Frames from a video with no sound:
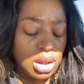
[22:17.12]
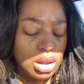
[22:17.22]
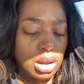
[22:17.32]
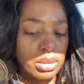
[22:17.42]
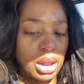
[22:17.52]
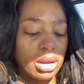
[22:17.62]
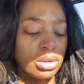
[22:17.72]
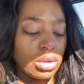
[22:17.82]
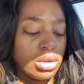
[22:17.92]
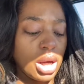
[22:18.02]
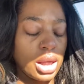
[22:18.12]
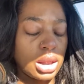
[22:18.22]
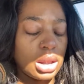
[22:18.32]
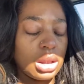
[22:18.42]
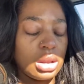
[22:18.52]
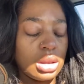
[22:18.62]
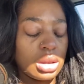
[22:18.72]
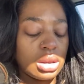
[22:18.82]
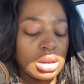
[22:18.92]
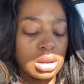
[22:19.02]
Sometimes when you have kids,
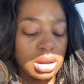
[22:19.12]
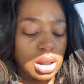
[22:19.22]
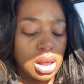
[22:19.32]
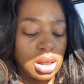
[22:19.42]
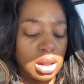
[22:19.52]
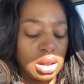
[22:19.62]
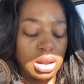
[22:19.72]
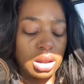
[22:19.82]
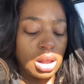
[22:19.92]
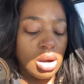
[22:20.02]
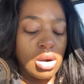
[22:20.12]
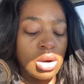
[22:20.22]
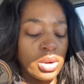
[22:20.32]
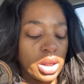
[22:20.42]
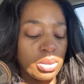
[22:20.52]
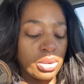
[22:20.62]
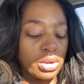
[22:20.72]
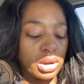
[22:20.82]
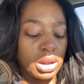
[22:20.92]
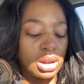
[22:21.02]
it's just like, it's not always
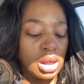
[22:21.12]
pretty.